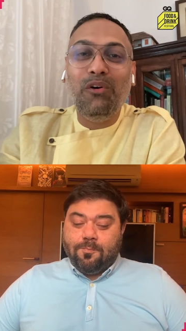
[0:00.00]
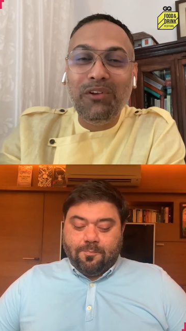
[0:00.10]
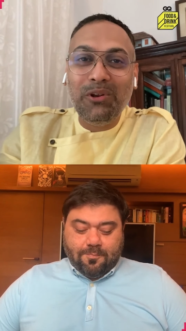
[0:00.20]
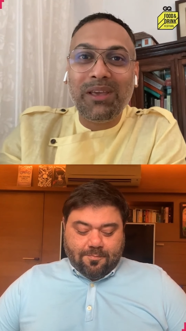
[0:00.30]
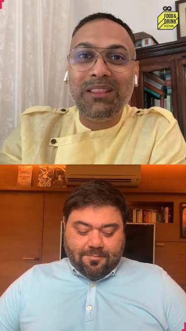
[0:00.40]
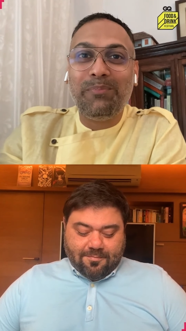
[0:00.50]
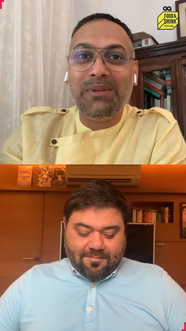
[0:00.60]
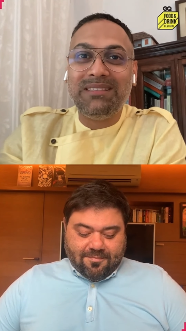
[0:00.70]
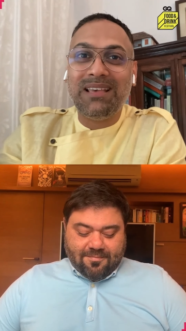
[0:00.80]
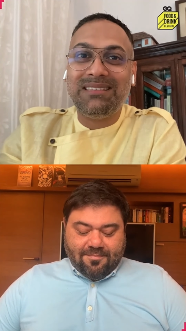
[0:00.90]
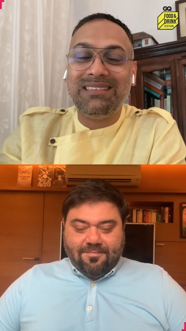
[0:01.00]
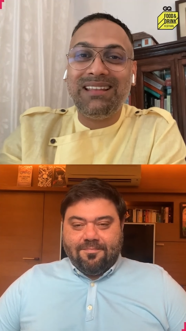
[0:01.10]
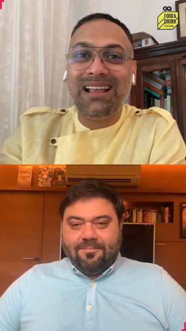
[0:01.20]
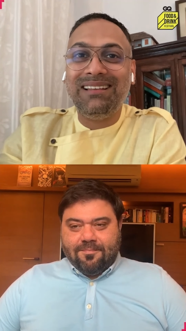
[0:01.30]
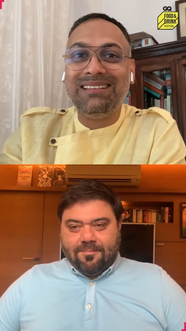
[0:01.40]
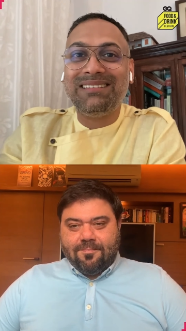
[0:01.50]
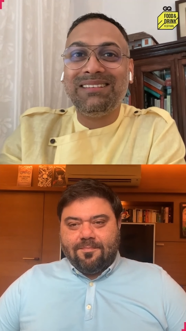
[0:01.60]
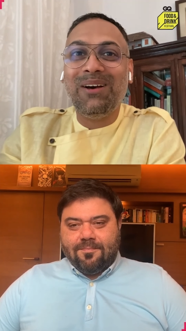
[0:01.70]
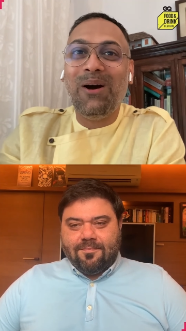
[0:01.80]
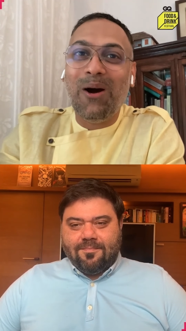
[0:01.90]
Speaker 1: overlooking the Princess's Necklace
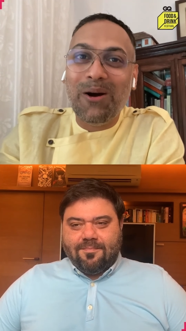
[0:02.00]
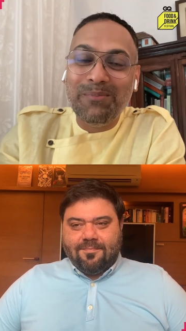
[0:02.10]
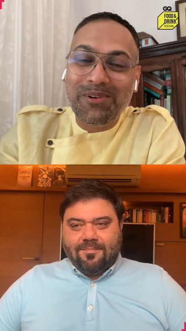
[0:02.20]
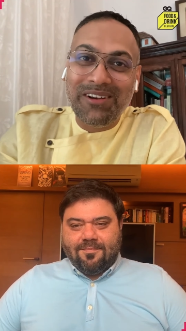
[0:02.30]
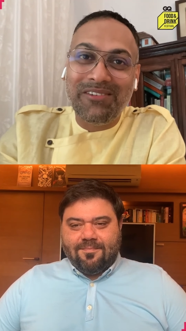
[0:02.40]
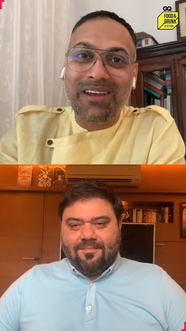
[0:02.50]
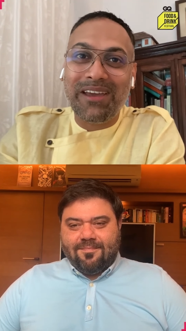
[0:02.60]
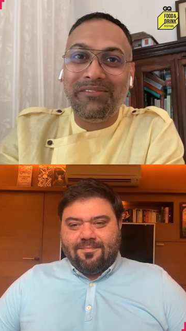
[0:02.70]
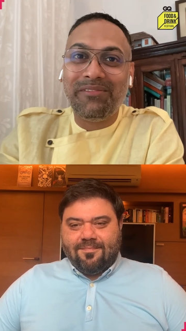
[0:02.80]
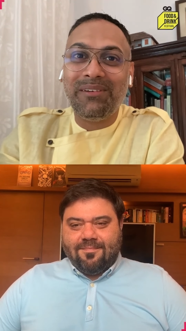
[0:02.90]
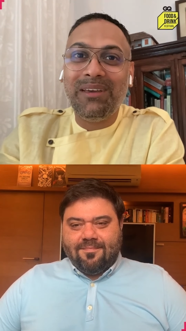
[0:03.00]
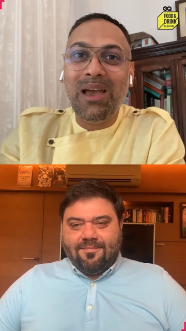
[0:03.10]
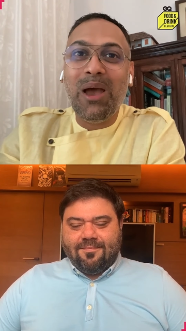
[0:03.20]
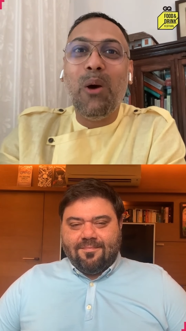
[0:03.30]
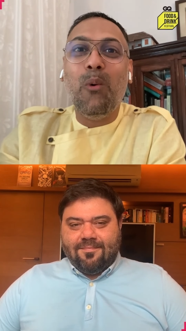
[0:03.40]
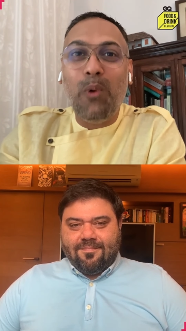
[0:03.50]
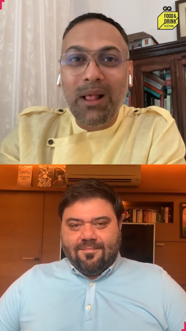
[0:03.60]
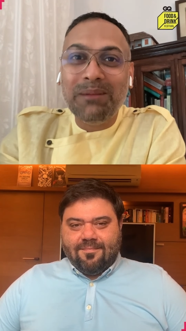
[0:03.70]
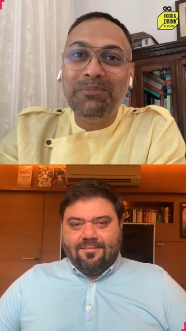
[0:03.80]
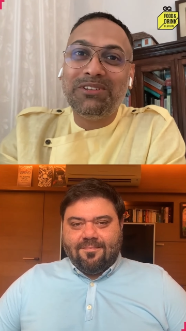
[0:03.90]
on Marine Drive.
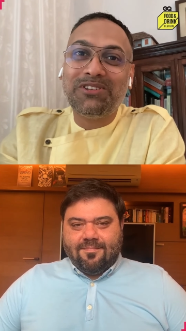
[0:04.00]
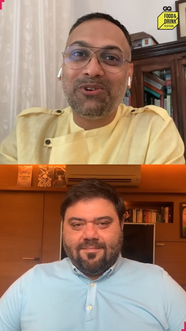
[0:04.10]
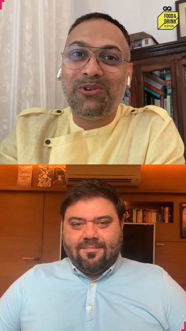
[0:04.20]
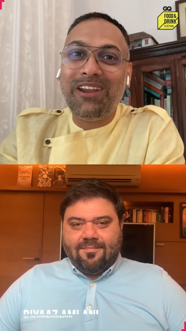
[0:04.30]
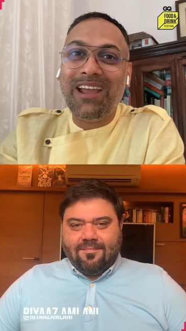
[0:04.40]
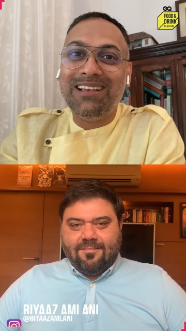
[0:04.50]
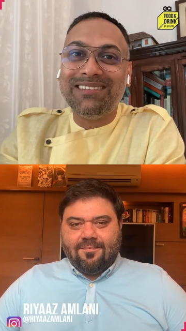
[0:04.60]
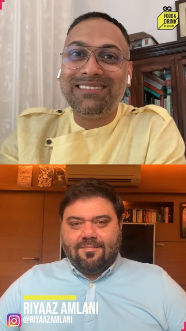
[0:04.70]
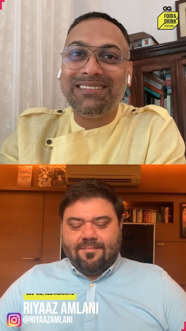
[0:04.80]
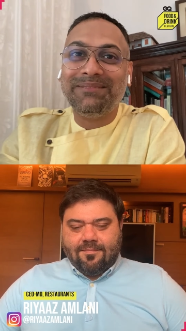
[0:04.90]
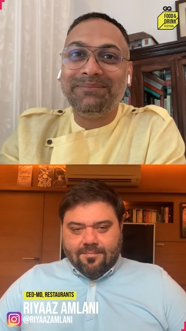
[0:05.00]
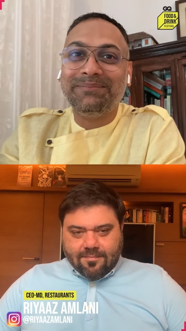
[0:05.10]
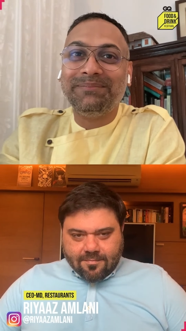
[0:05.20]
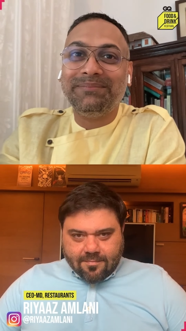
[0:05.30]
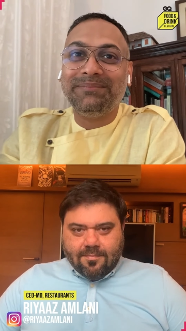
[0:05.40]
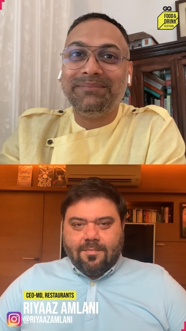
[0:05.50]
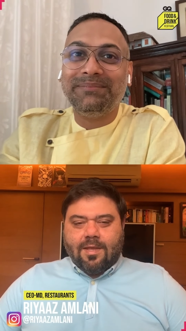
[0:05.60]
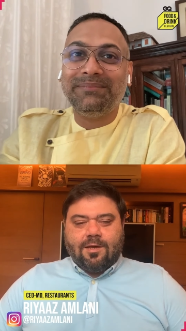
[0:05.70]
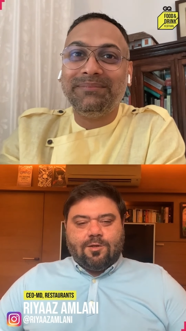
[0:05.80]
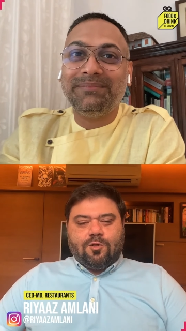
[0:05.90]
Welcome to the show, Riyaaz.
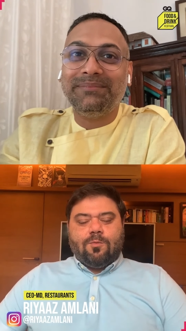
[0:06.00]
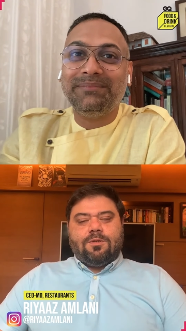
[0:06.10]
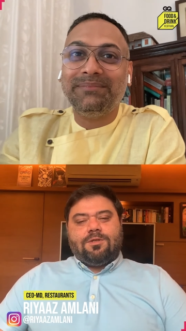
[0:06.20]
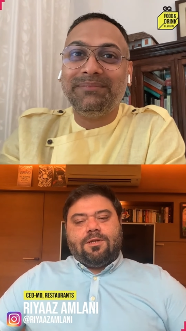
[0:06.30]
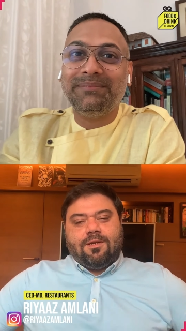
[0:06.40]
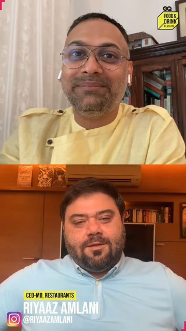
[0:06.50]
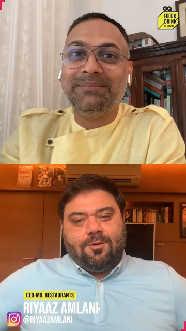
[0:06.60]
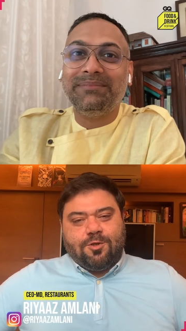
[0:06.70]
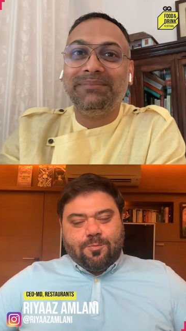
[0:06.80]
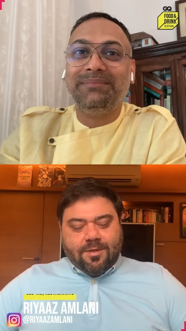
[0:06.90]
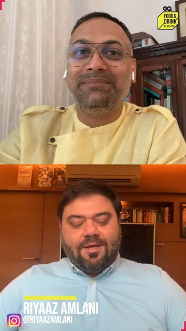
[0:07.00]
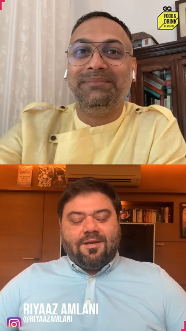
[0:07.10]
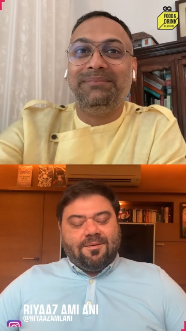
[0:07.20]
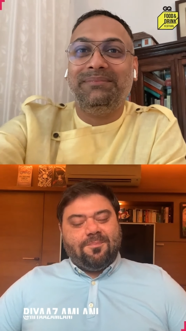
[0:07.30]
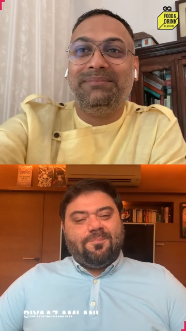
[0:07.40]
Speaker 2: Thank you so much, Che. Good to be here.